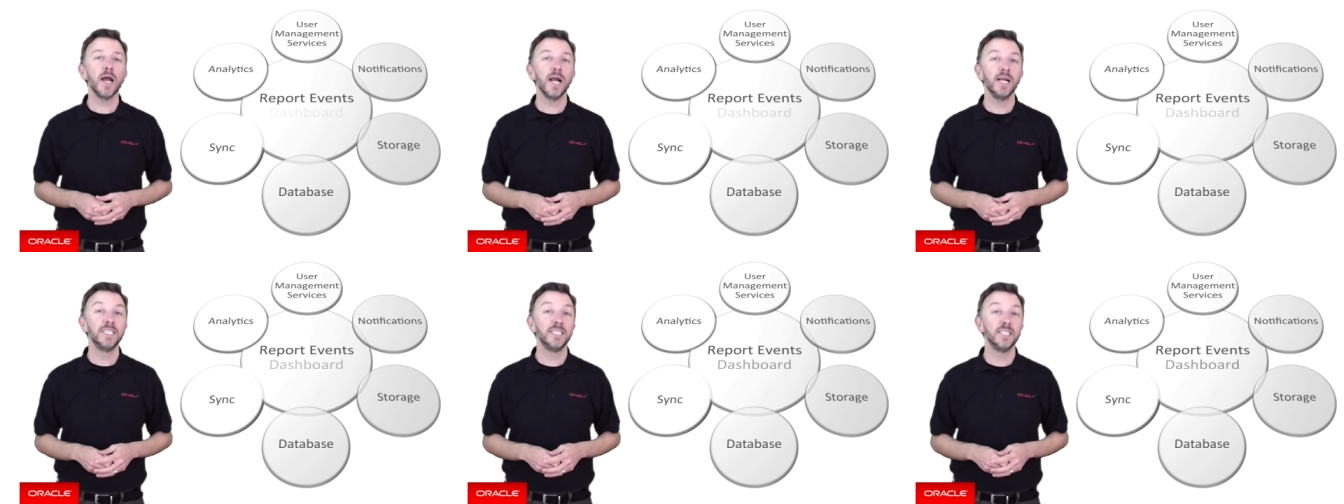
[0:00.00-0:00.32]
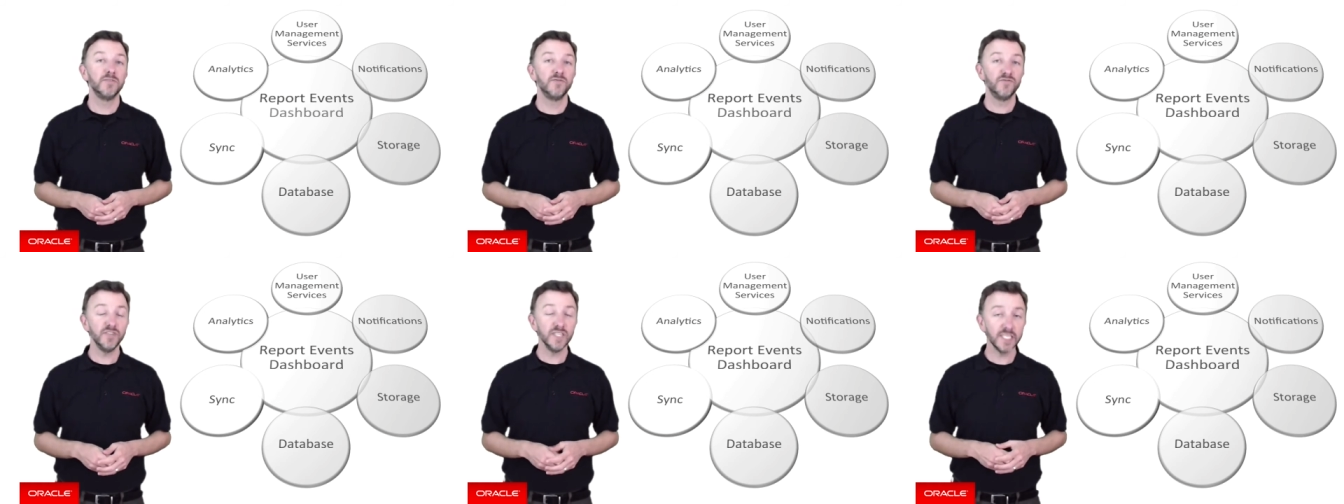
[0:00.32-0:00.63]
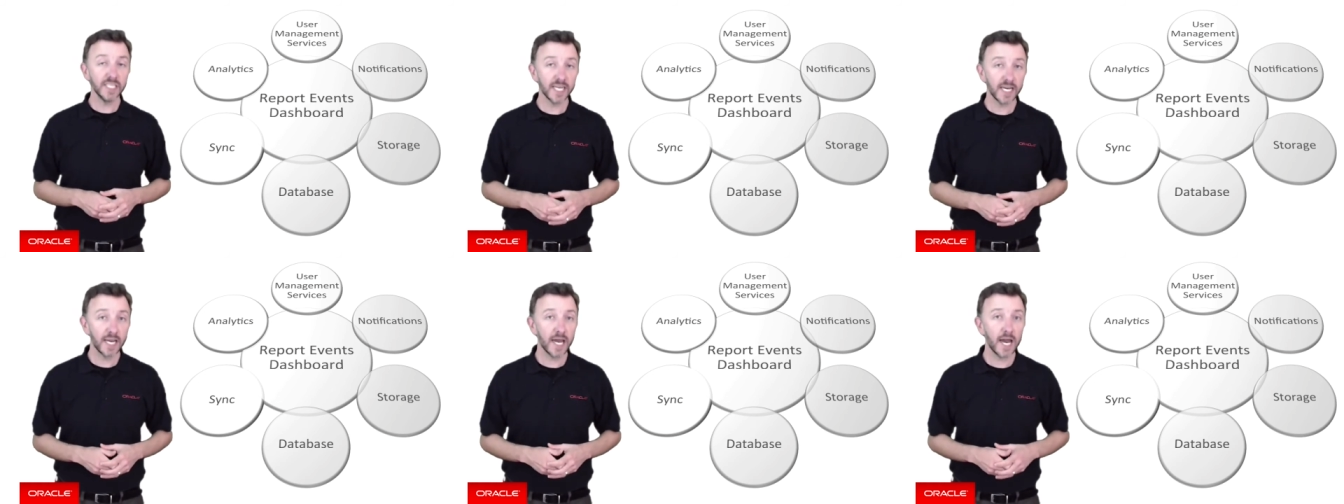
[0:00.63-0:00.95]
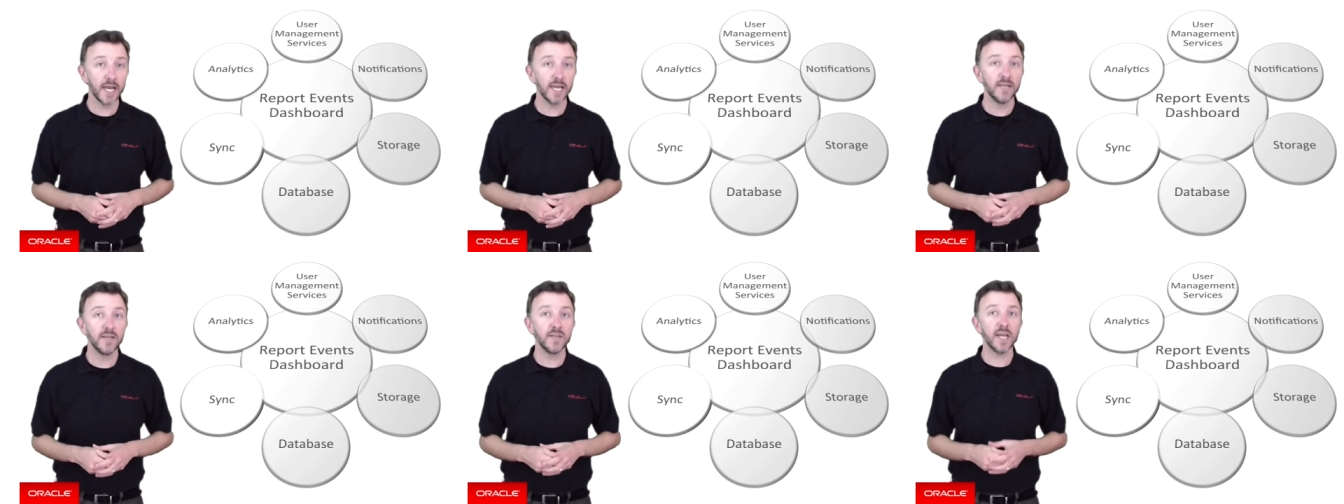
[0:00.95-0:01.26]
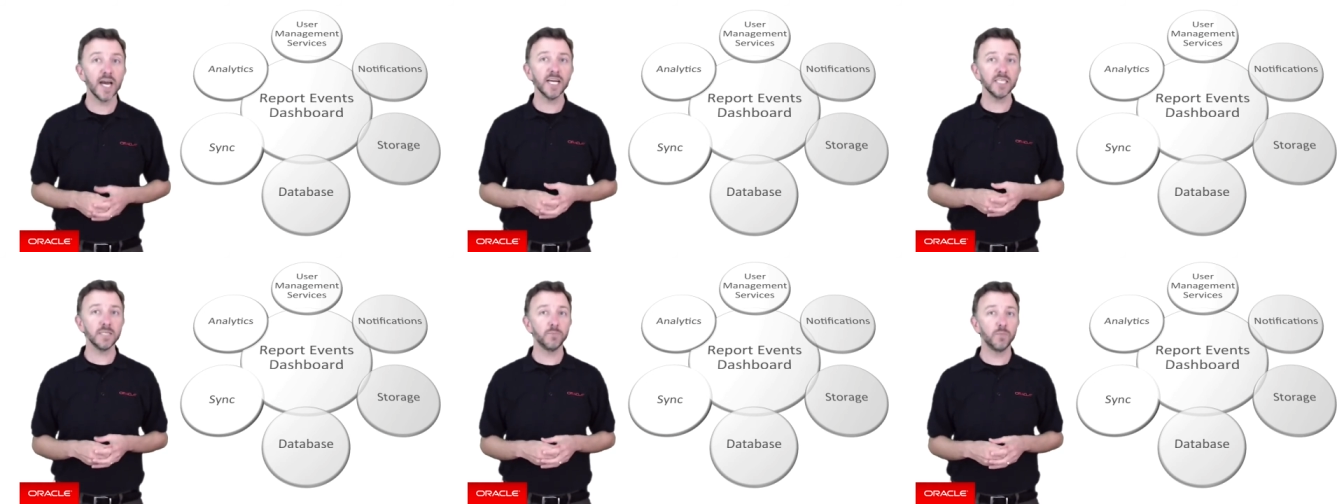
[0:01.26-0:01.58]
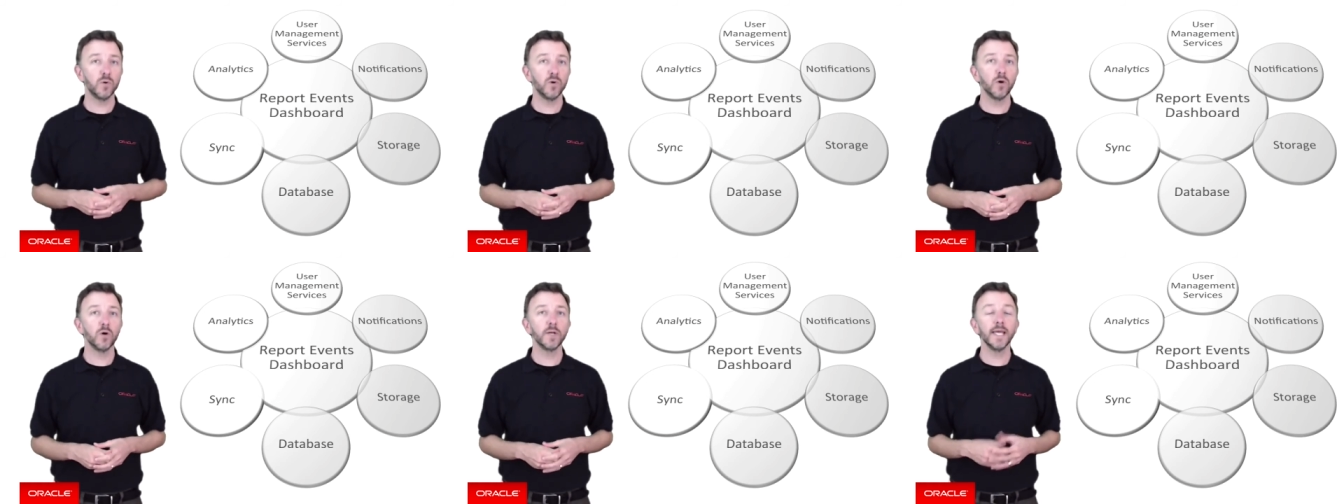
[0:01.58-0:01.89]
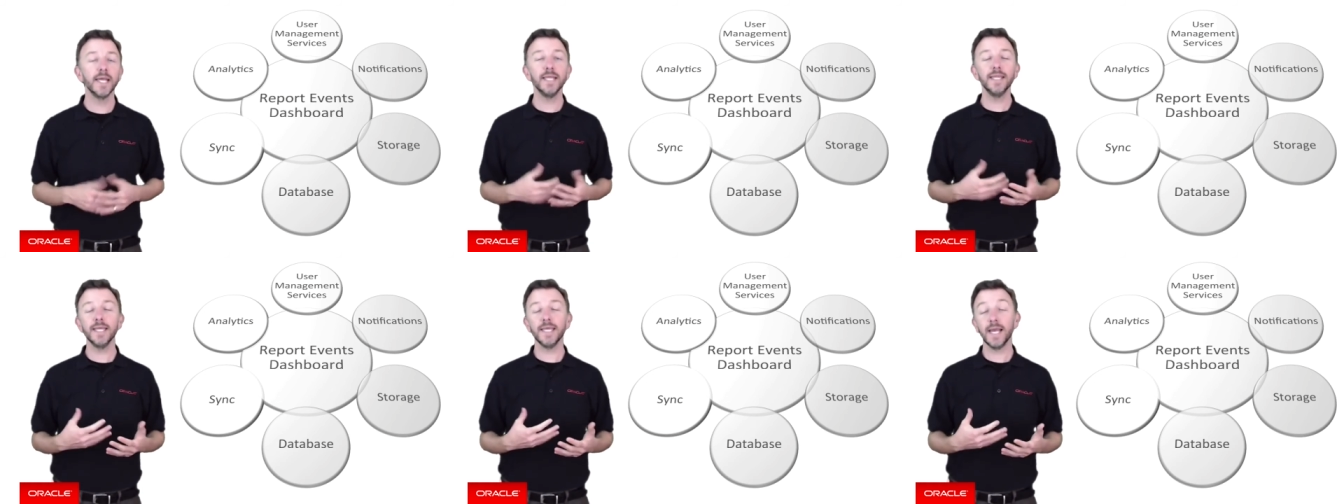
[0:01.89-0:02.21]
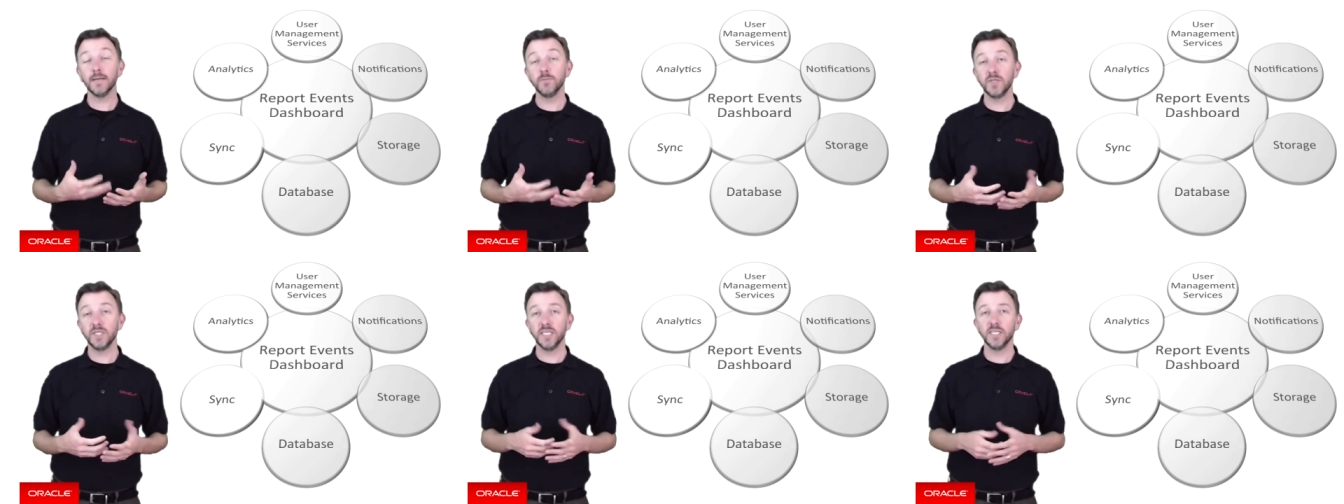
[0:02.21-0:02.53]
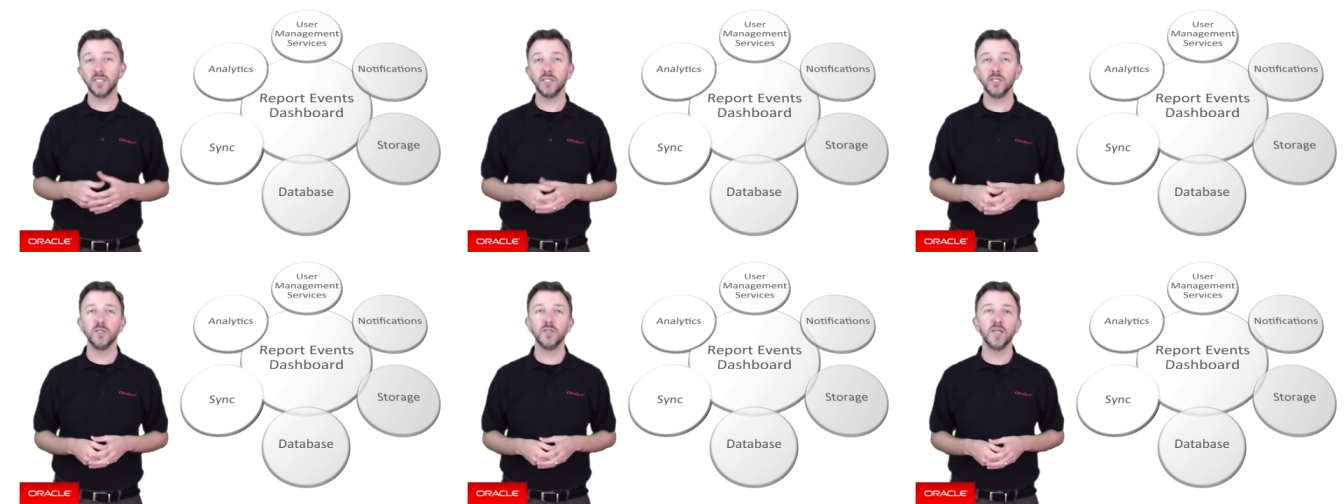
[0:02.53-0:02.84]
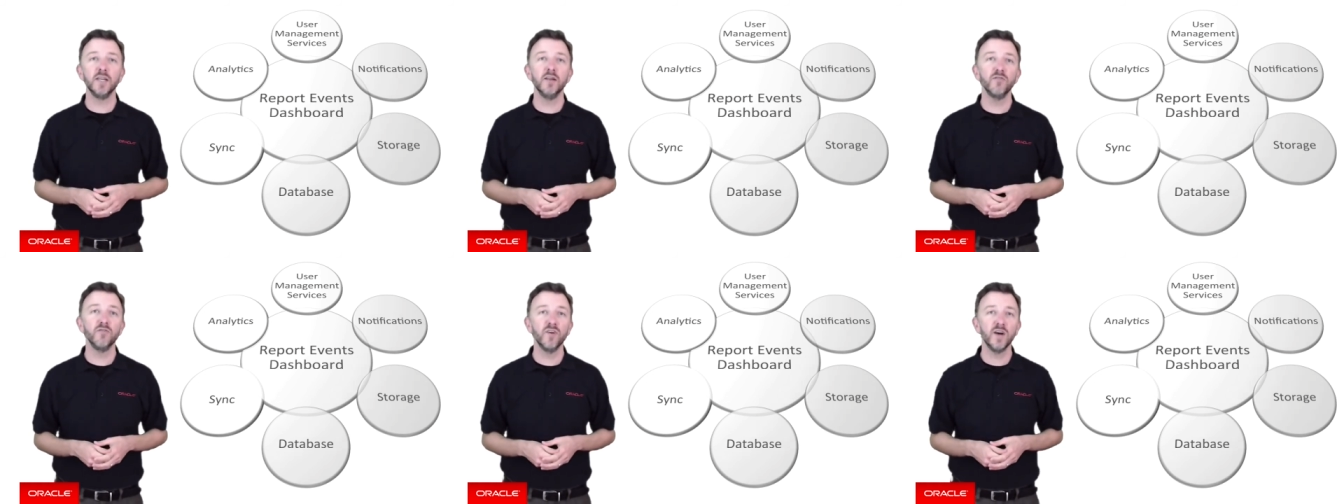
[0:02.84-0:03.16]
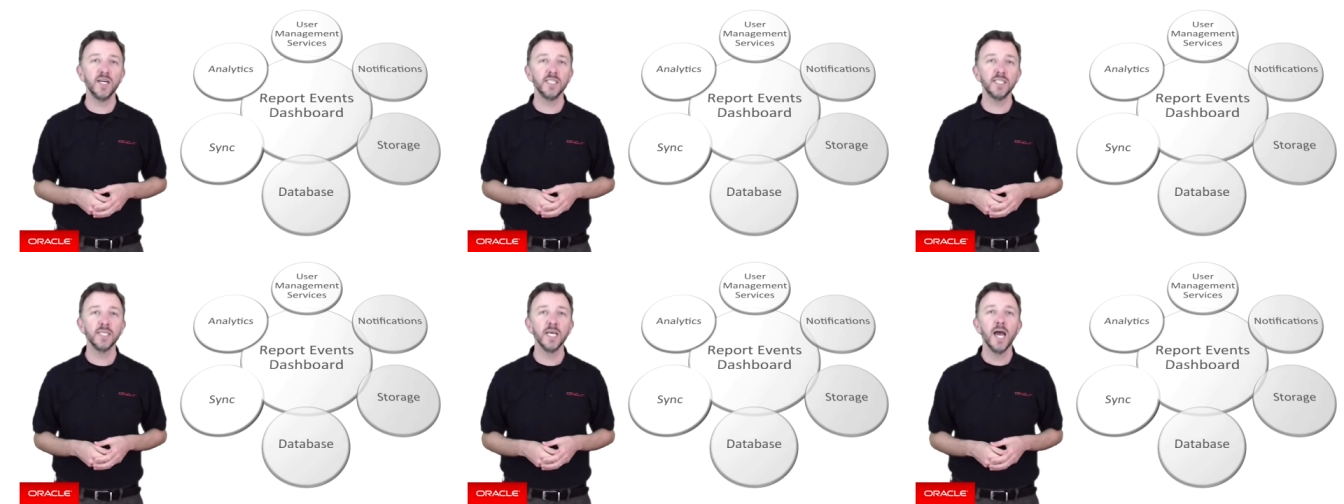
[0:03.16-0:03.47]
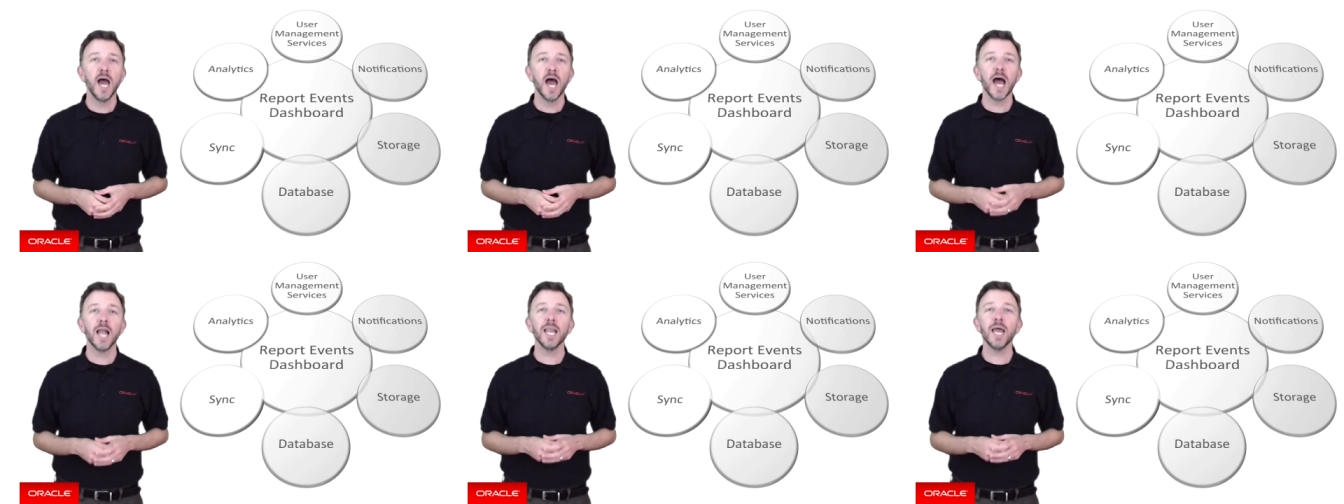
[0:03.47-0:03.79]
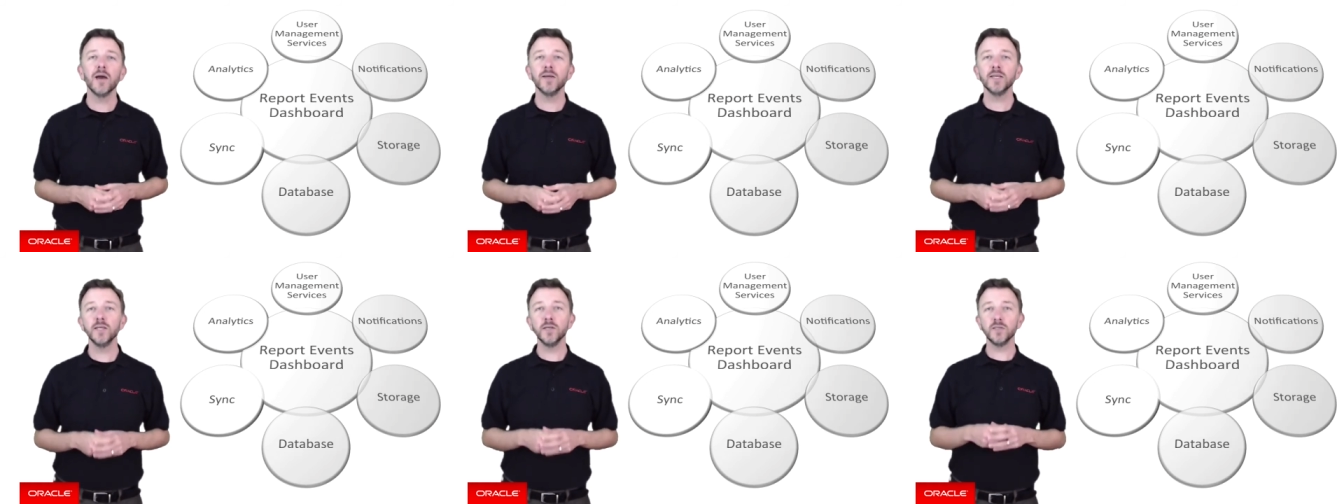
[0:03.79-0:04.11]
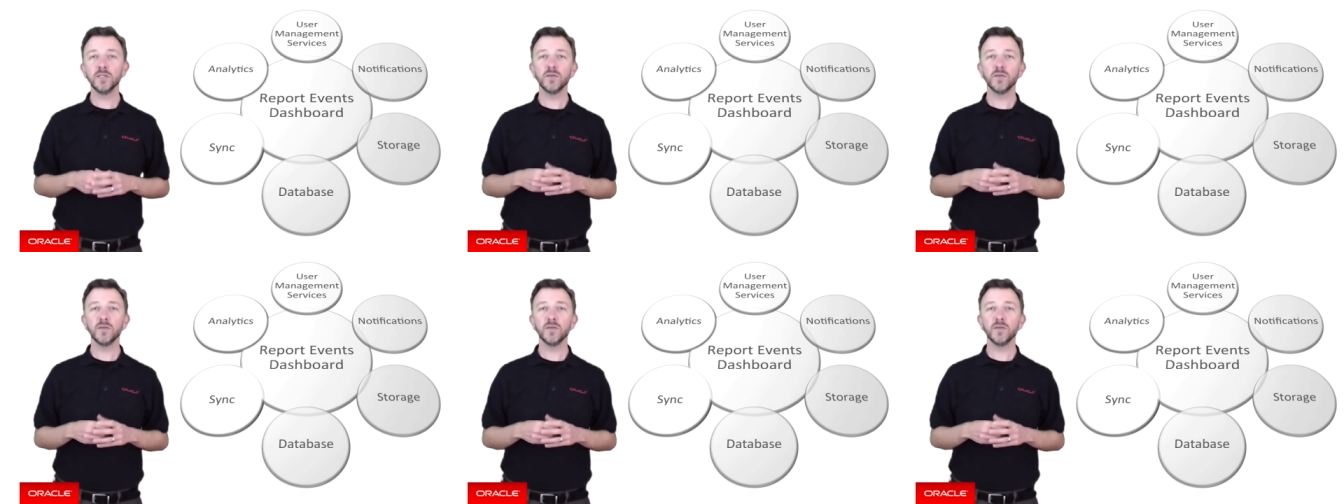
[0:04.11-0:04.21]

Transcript: a sophisticated dashboard in the MCS user interface, allowing you to